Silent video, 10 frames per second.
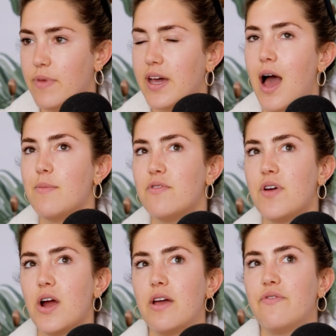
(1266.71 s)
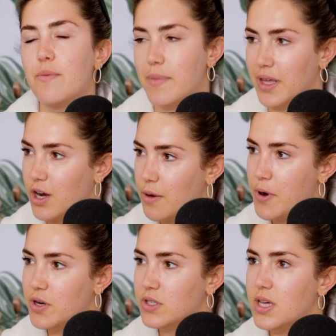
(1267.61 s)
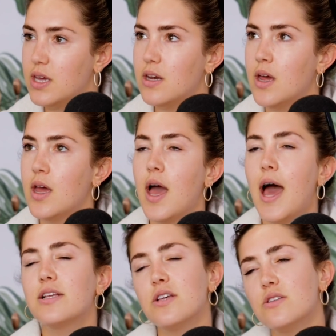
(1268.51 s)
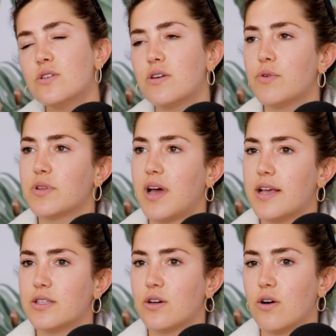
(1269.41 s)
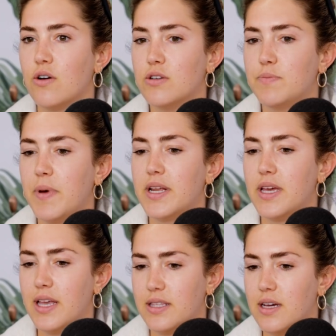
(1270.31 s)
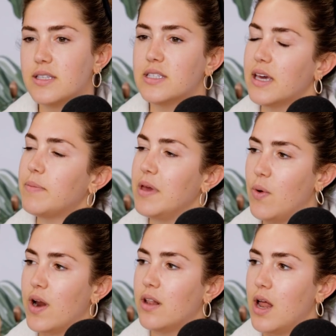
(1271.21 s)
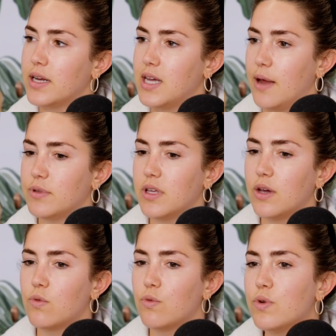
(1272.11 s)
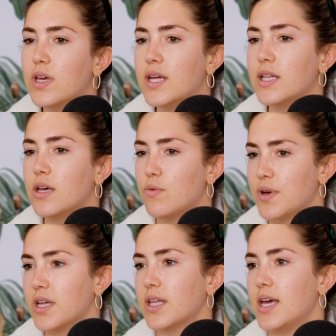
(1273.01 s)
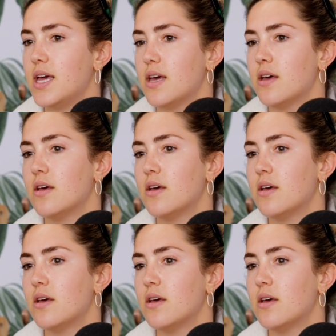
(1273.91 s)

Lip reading: Like I'm a very familiar person, and it's also different with guys and girls, but it does take me quite a long time to like really, really